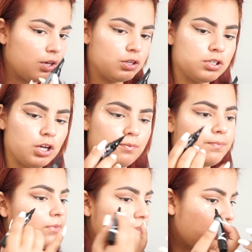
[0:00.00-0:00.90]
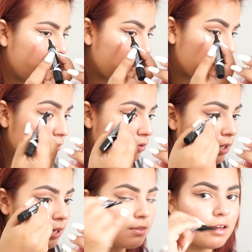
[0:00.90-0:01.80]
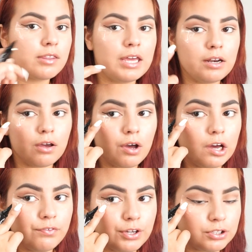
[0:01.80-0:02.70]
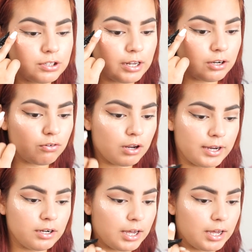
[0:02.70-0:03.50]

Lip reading: So then what you do is, then after I do that little line,